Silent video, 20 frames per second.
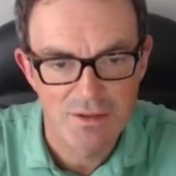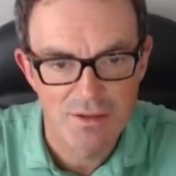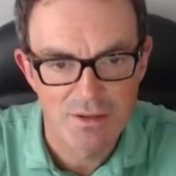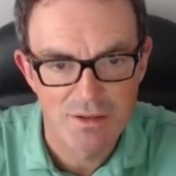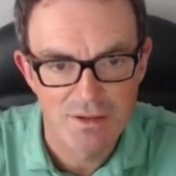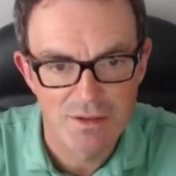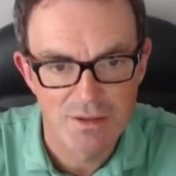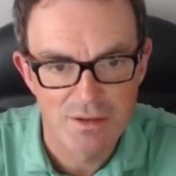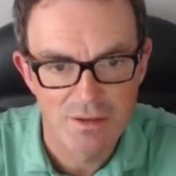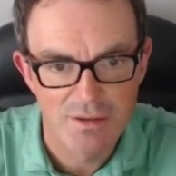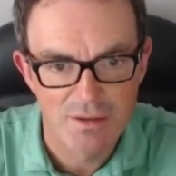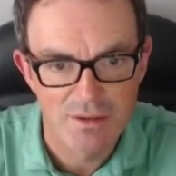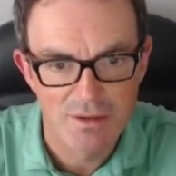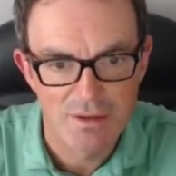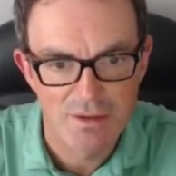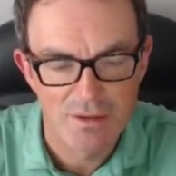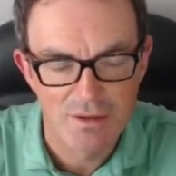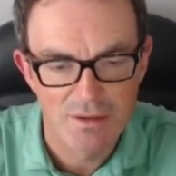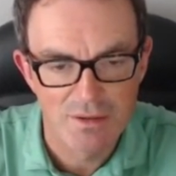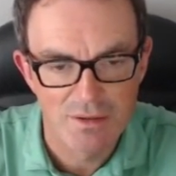
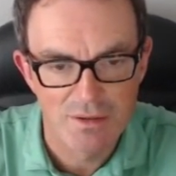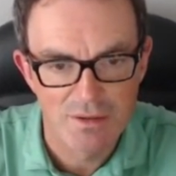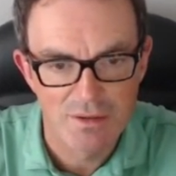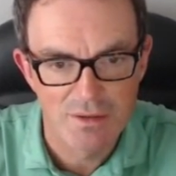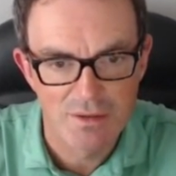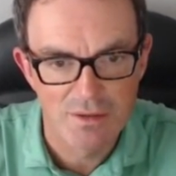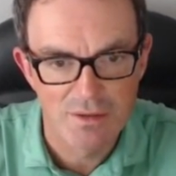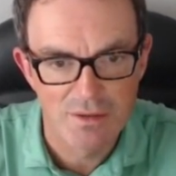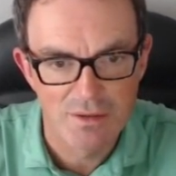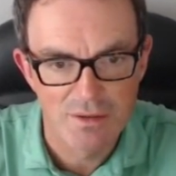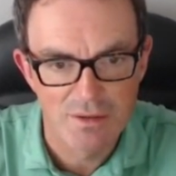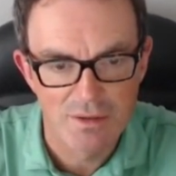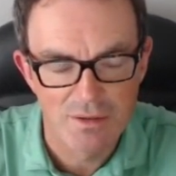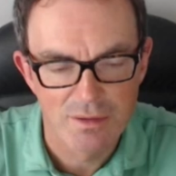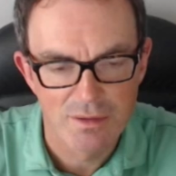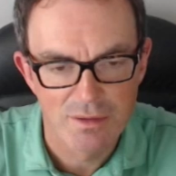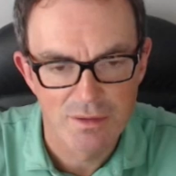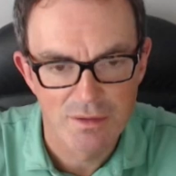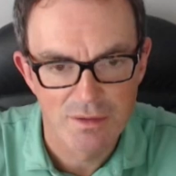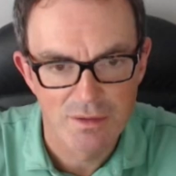
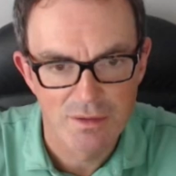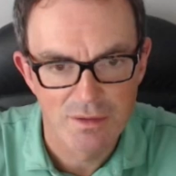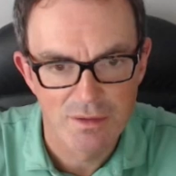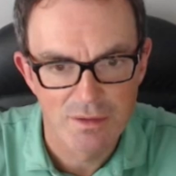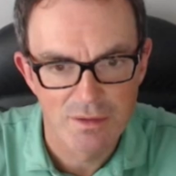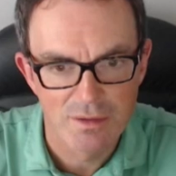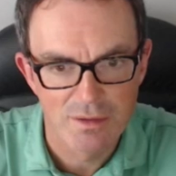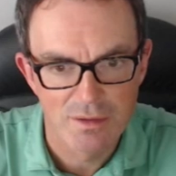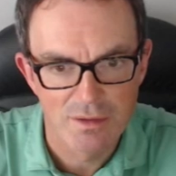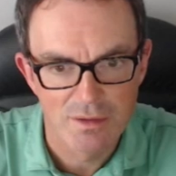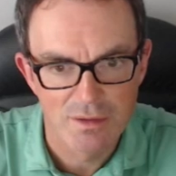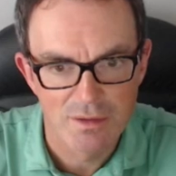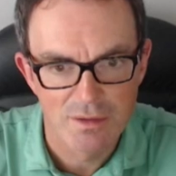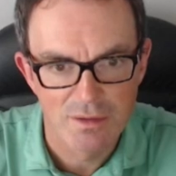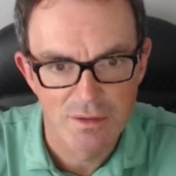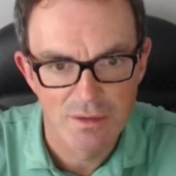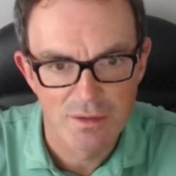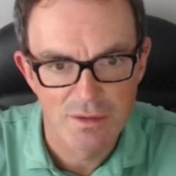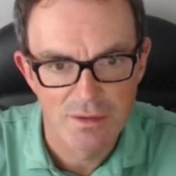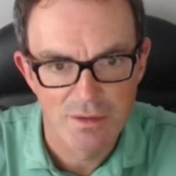
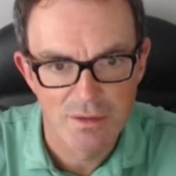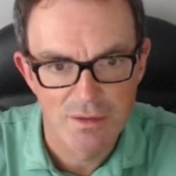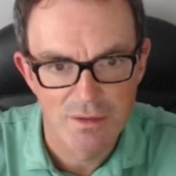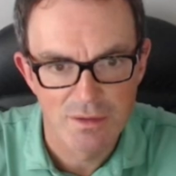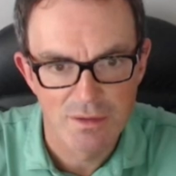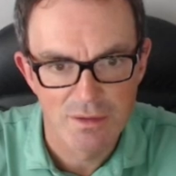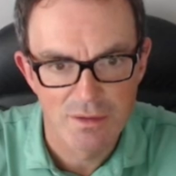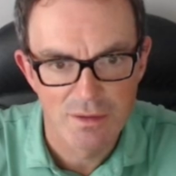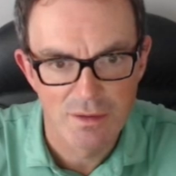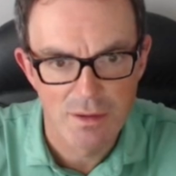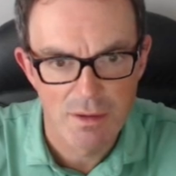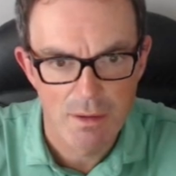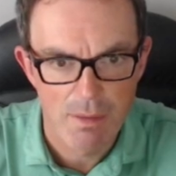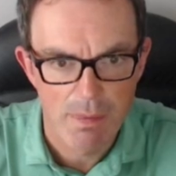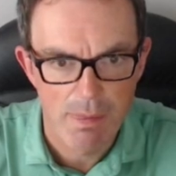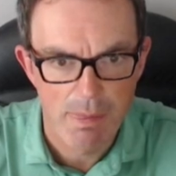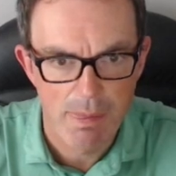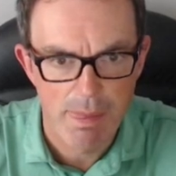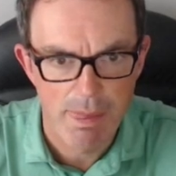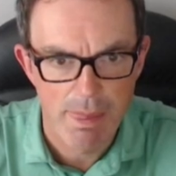
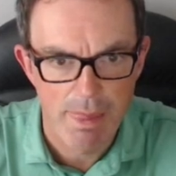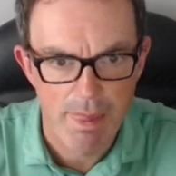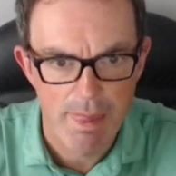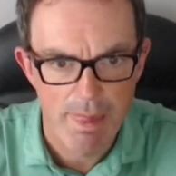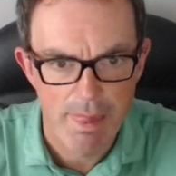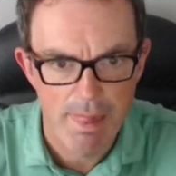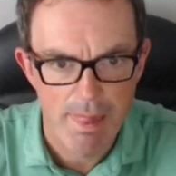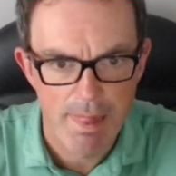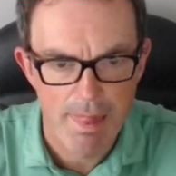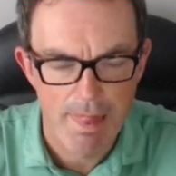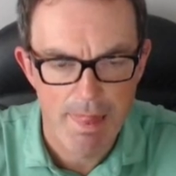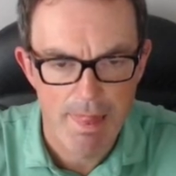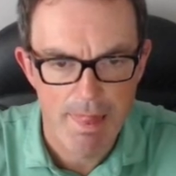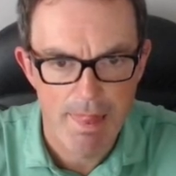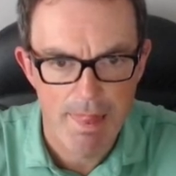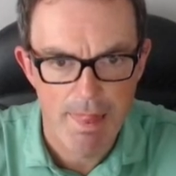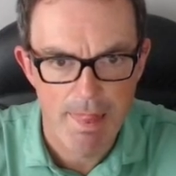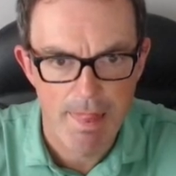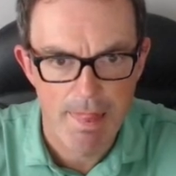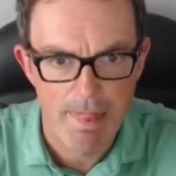
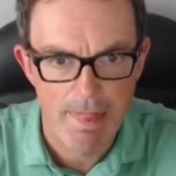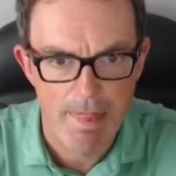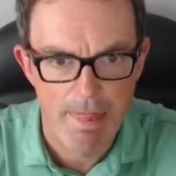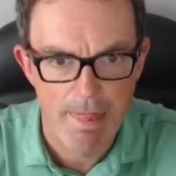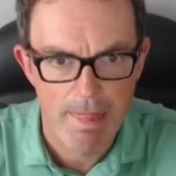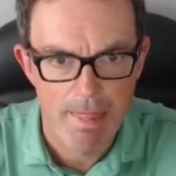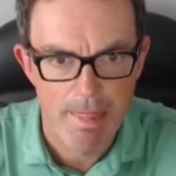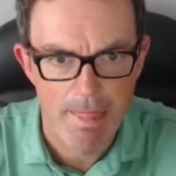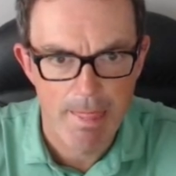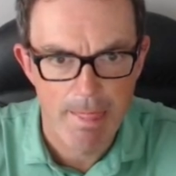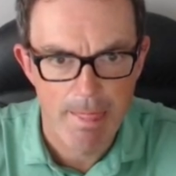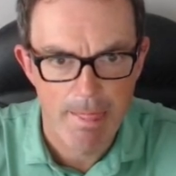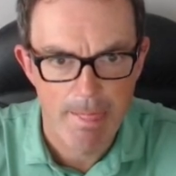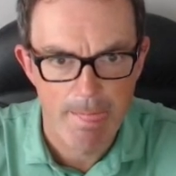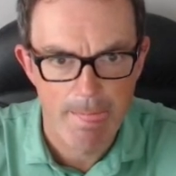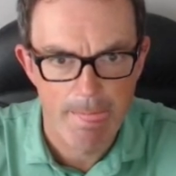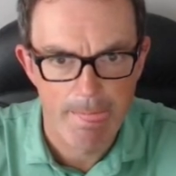[no speech]